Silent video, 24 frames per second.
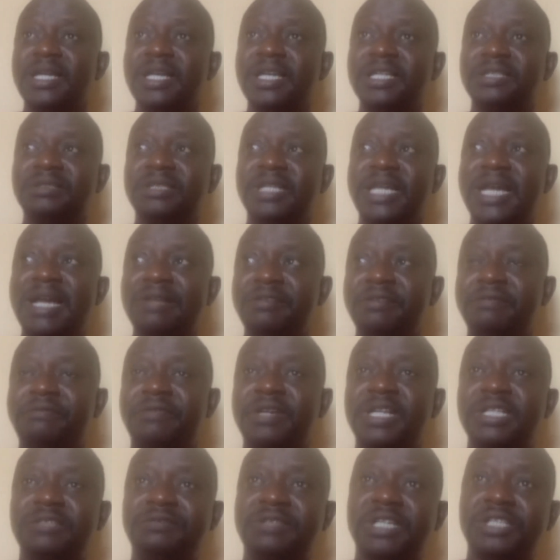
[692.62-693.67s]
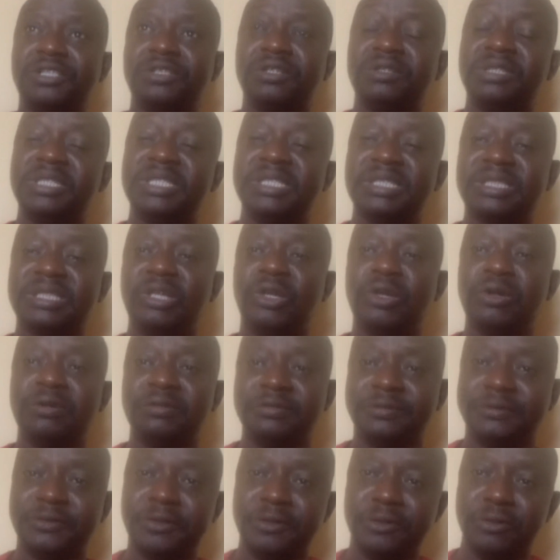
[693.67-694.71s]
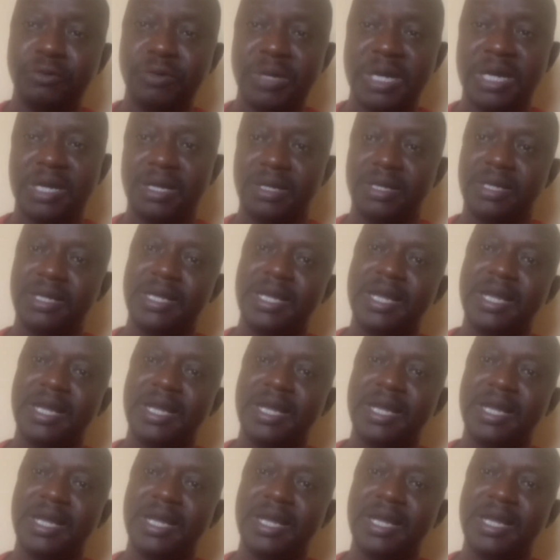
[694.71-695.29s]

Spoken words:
In the French version is L'Enfant Noir.